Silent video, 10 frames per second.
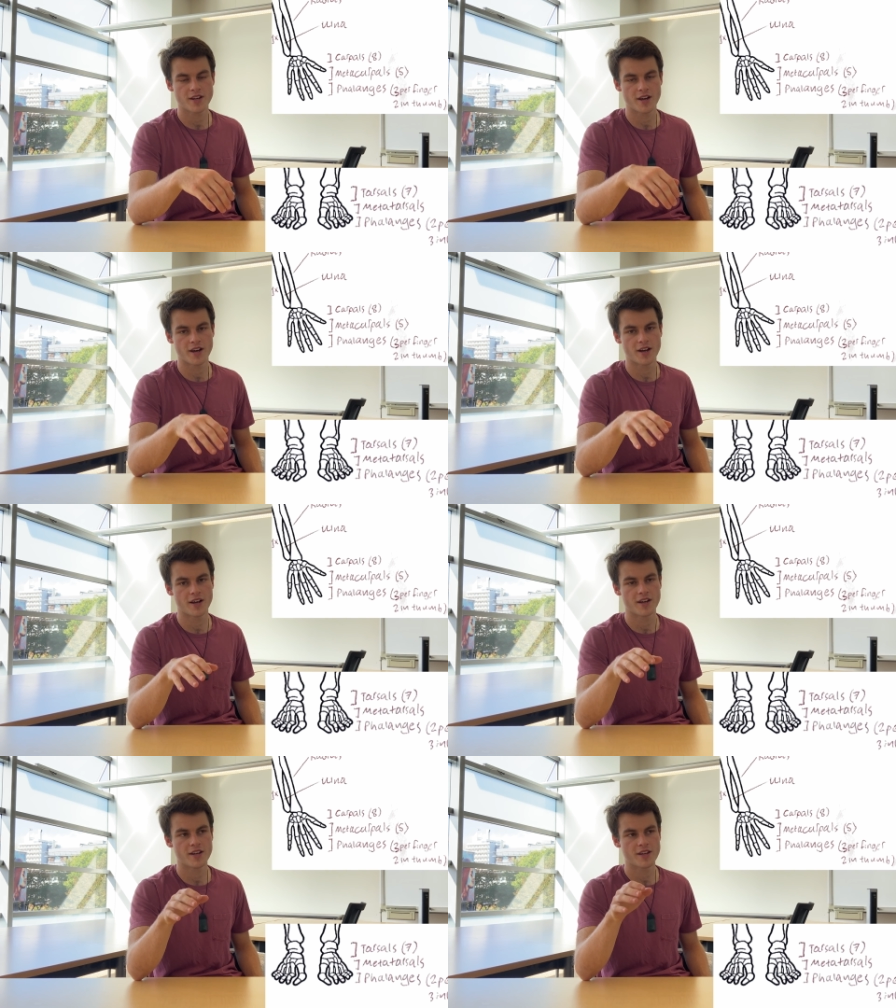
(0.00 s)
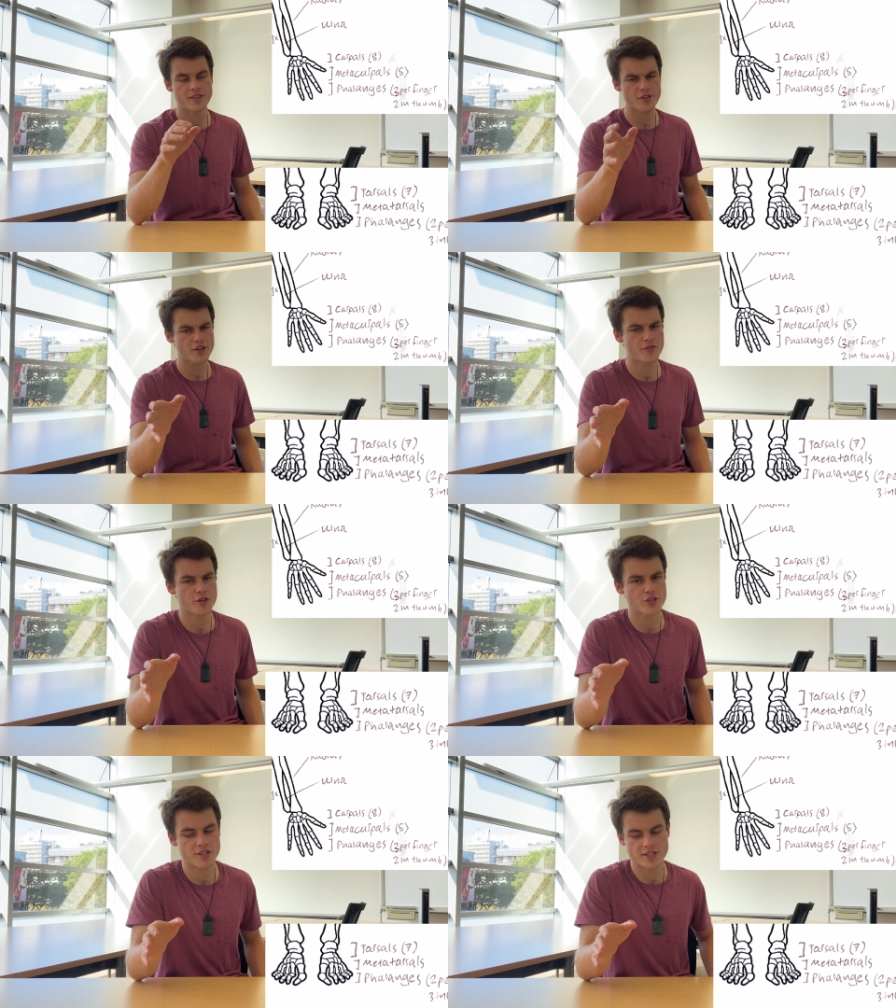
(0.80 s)
Uh, the other
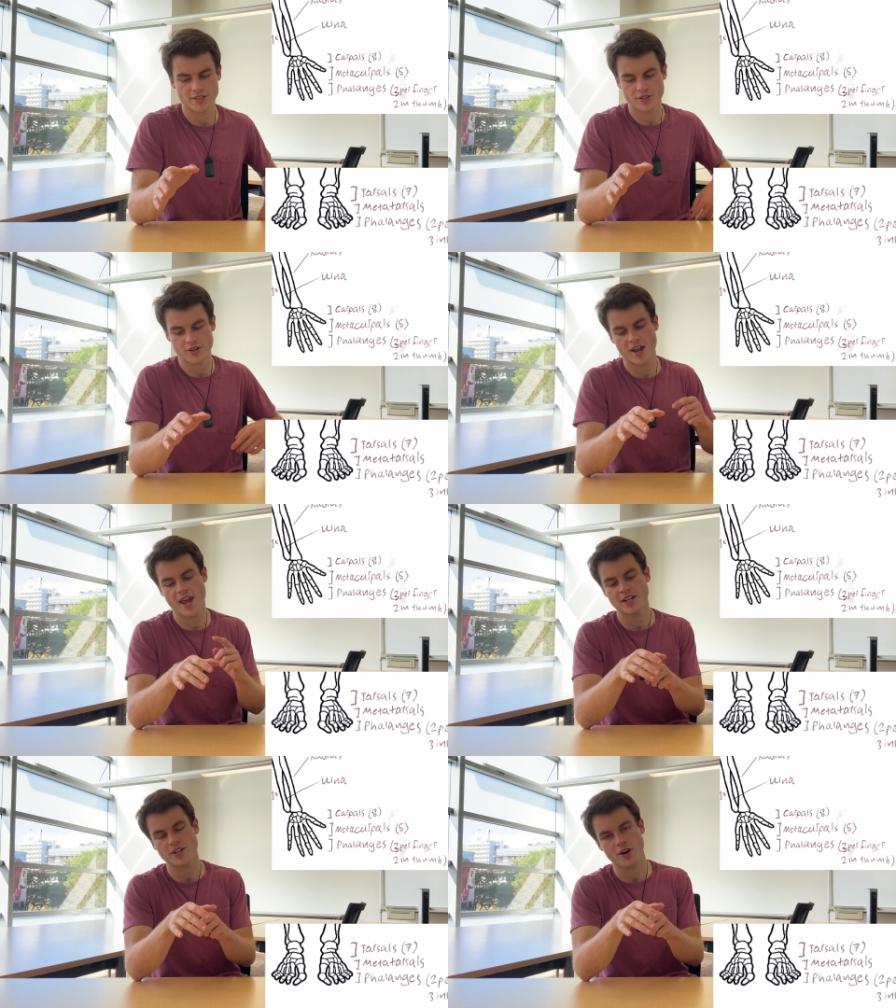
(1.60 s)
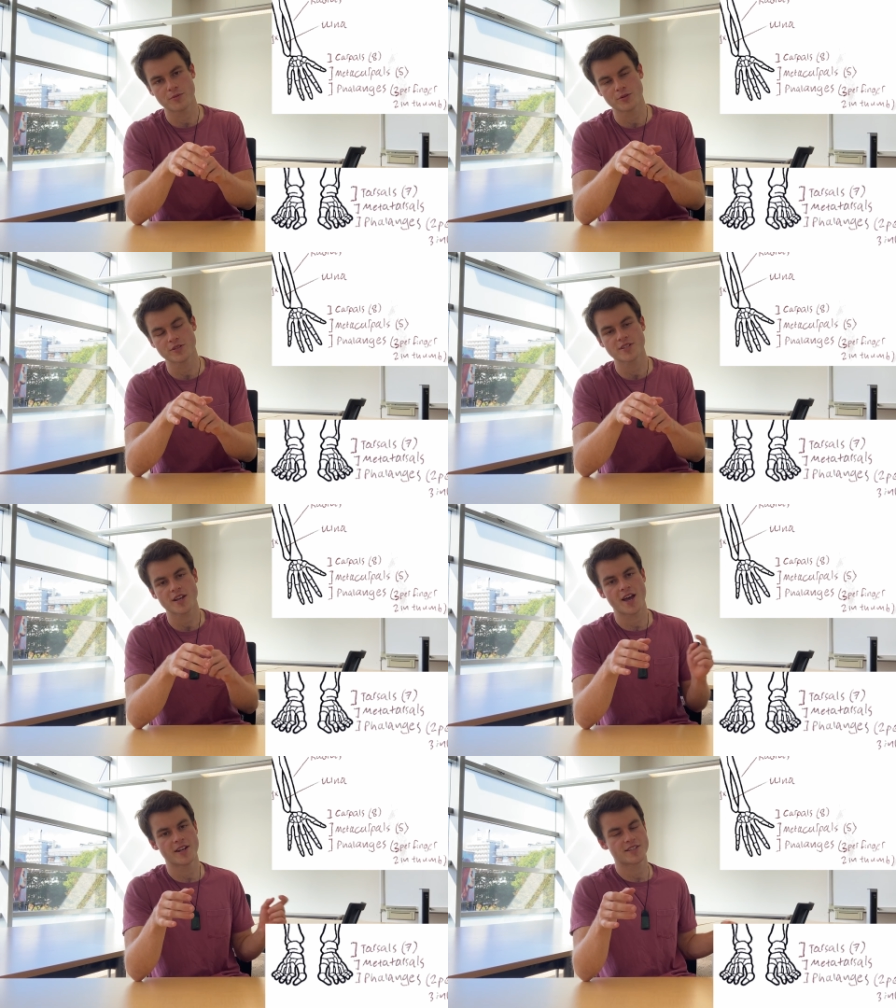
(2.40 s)
confusion is that there are eight
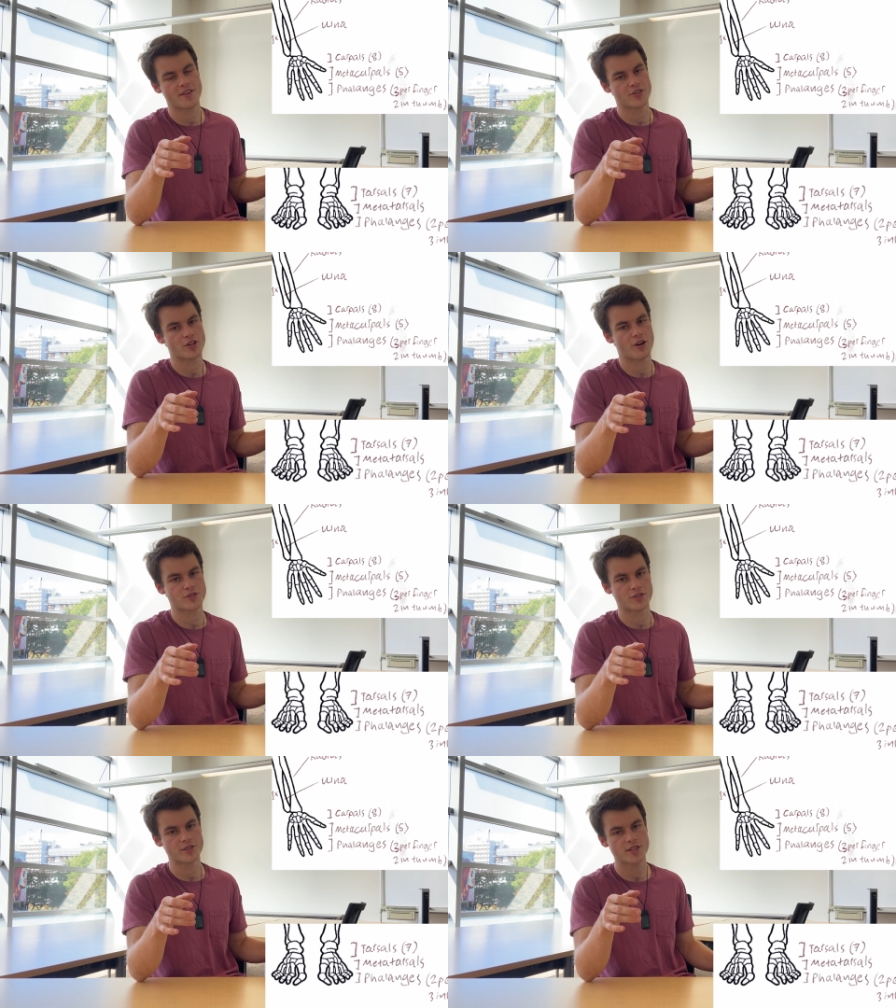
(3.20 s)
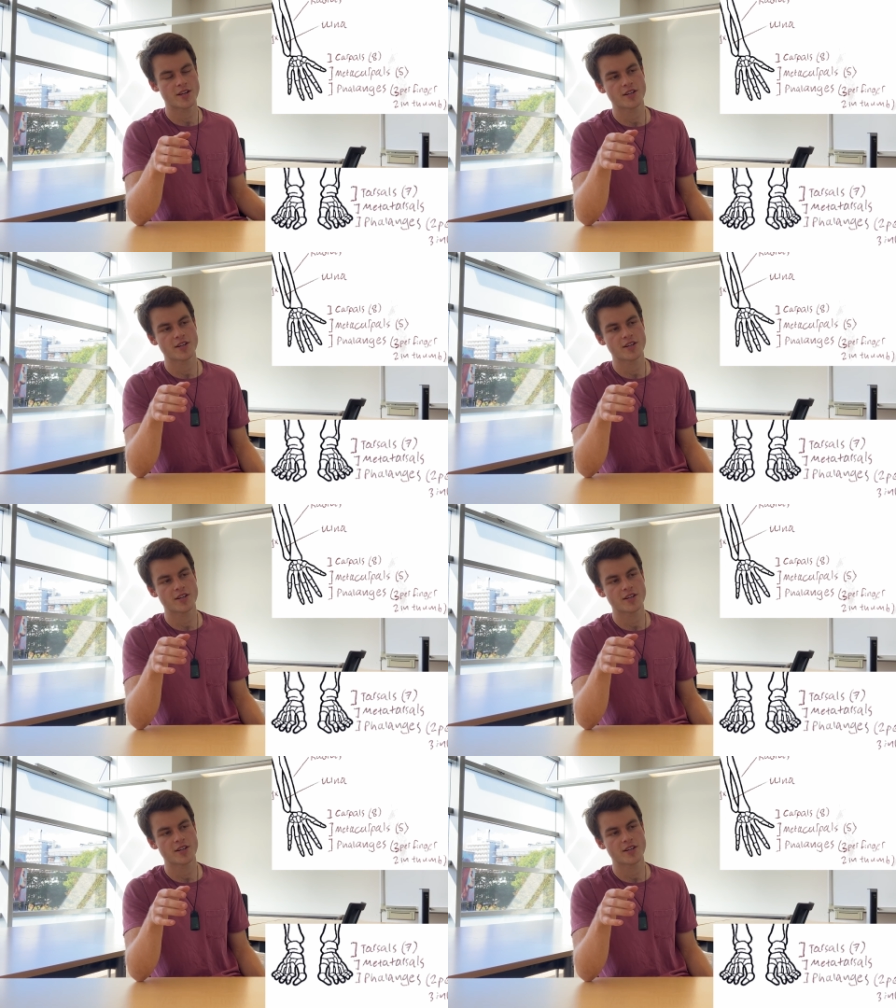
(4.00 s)
carpals and seven tarsals.